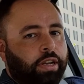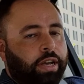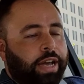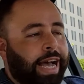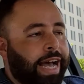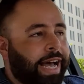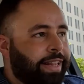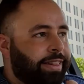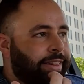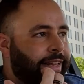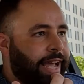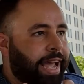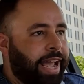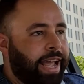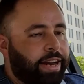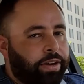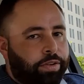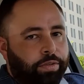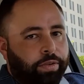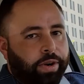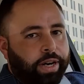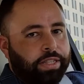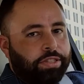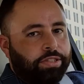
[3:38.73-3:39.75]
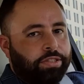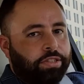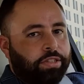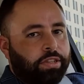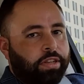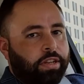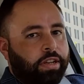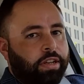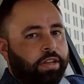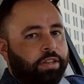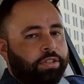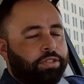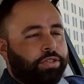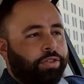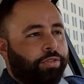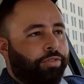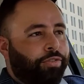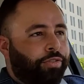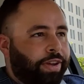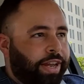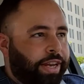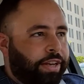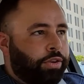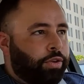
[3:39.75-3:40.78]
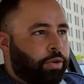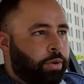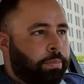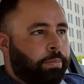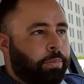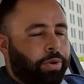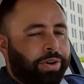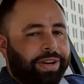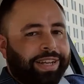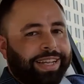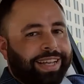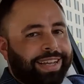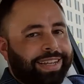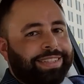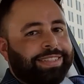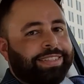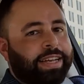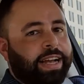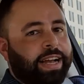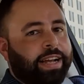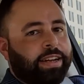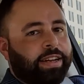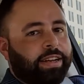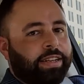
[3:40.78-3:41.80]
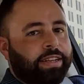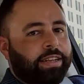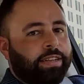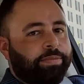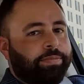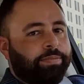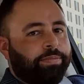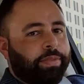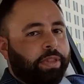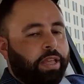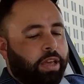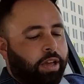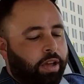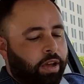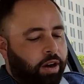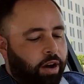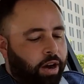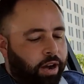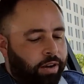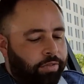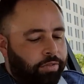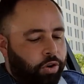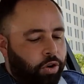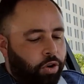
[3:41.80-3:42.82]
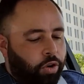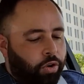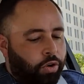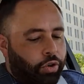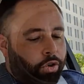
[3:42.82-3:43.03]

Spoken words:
and the headrest to fit your body exactly. I've got